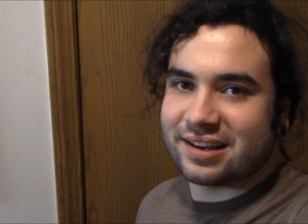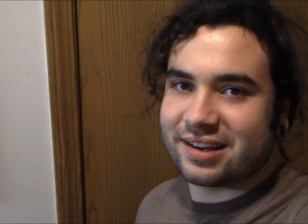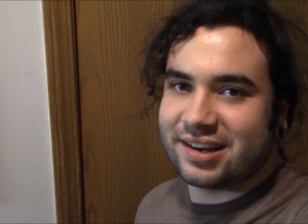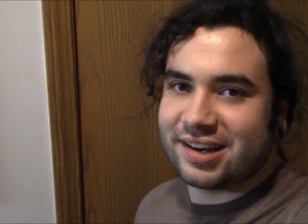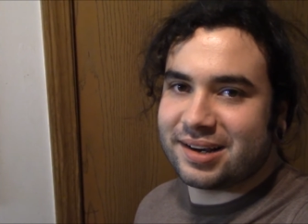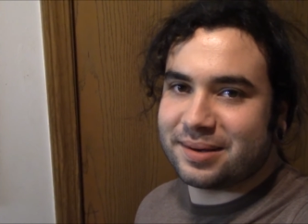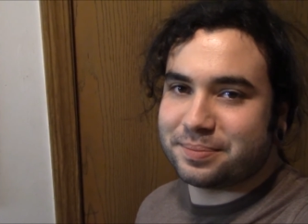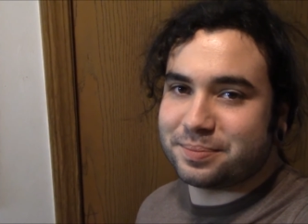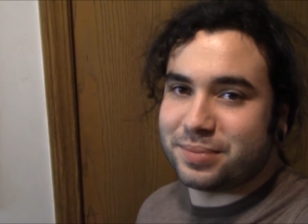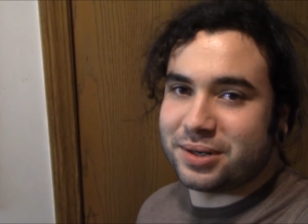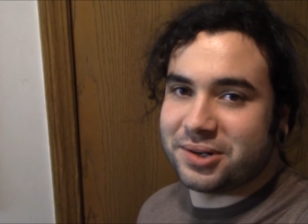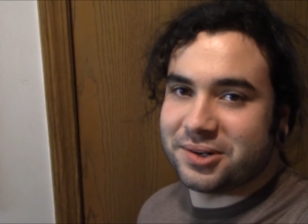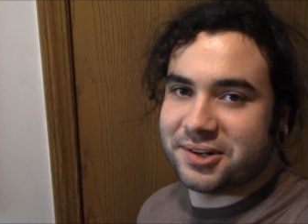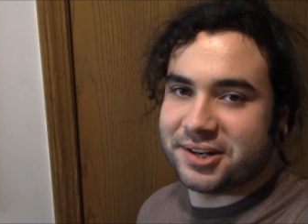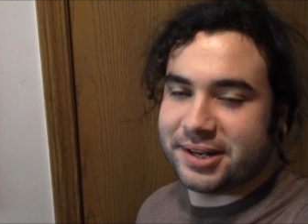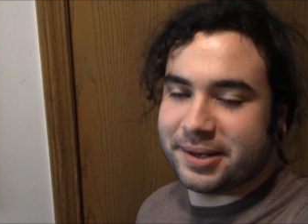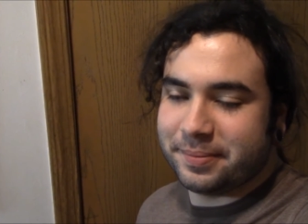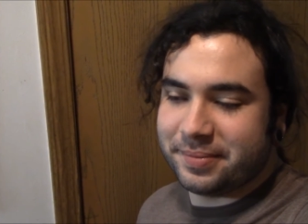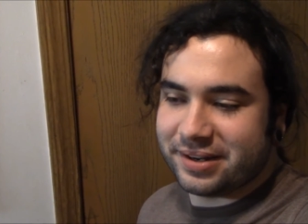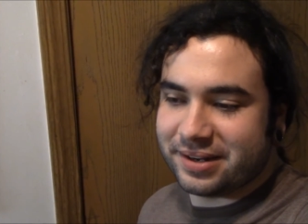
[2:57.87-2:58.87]
I had a cop
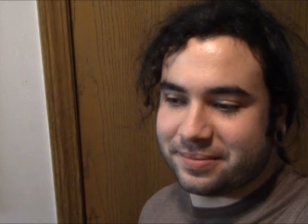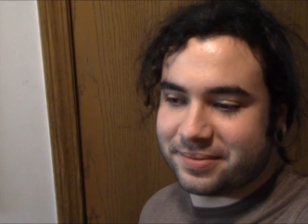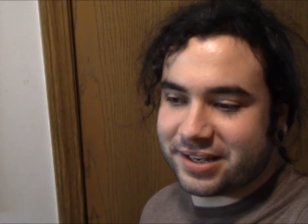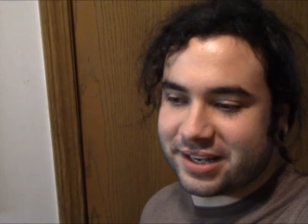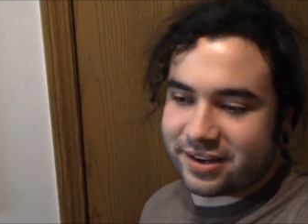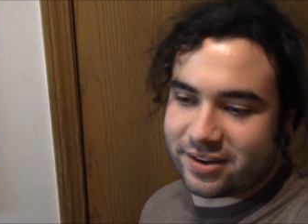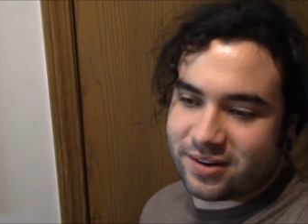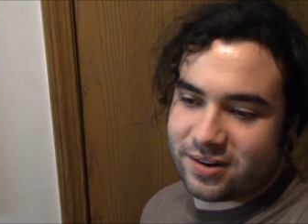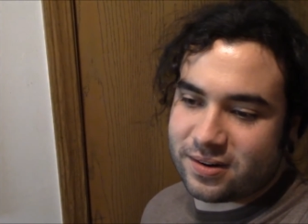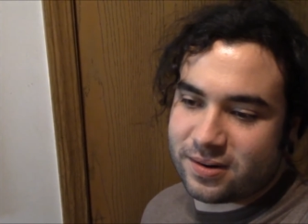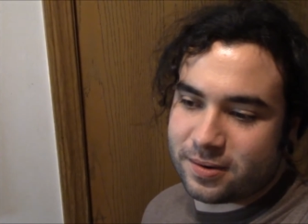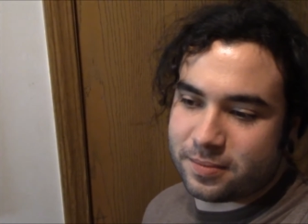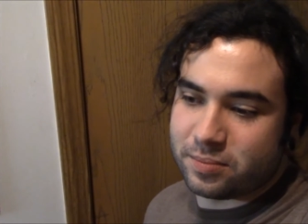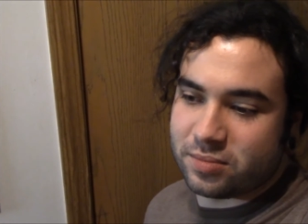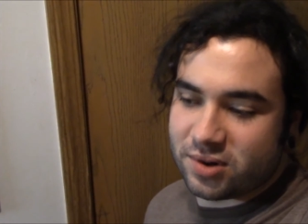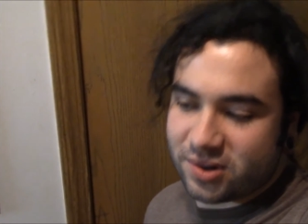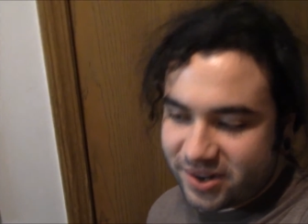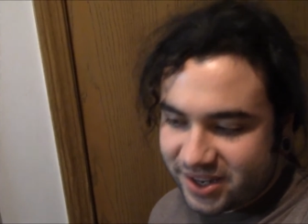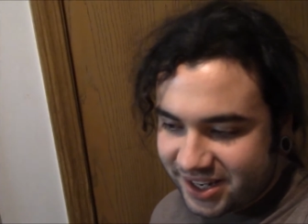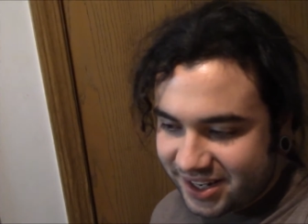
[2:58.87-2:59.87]
pull up, and I'm like, oh
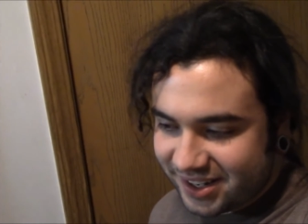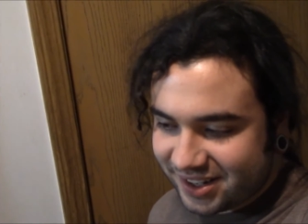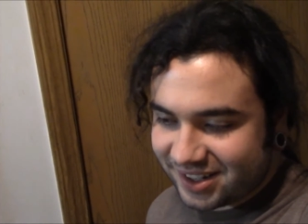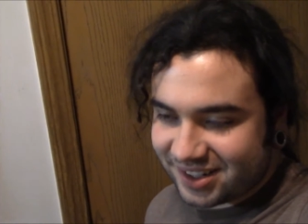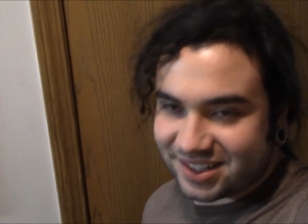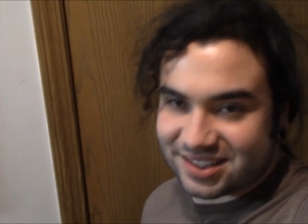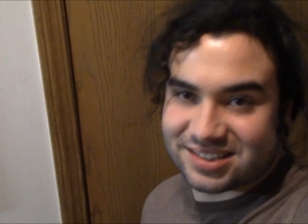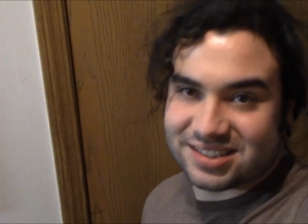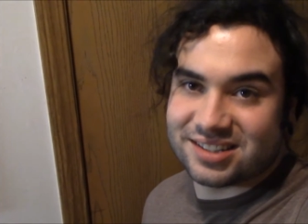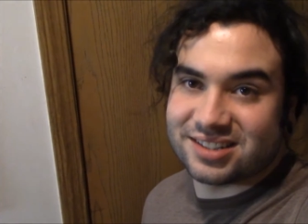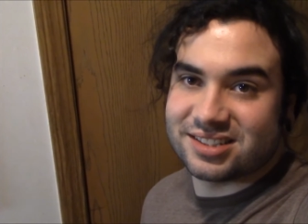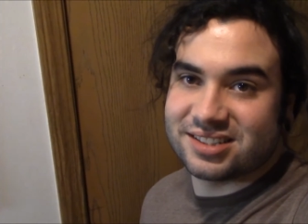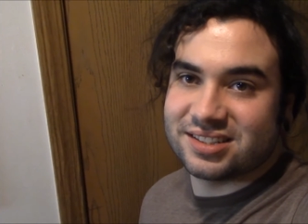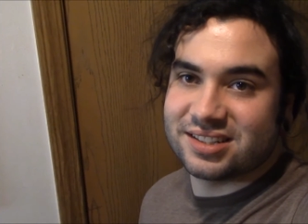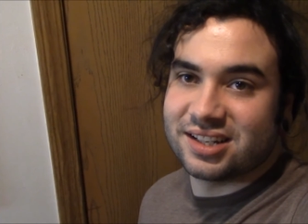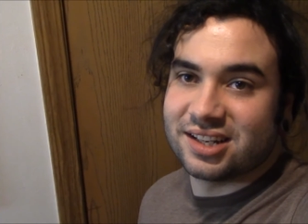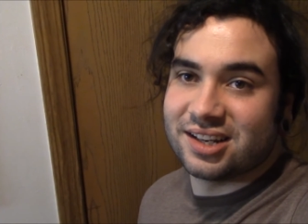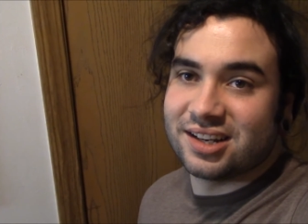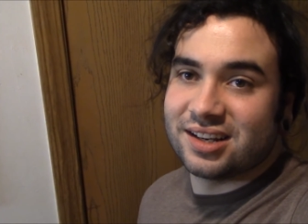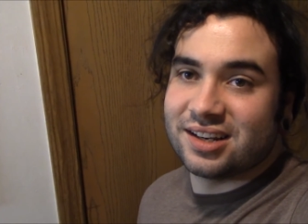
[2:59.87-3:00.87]
boy, they're gonna search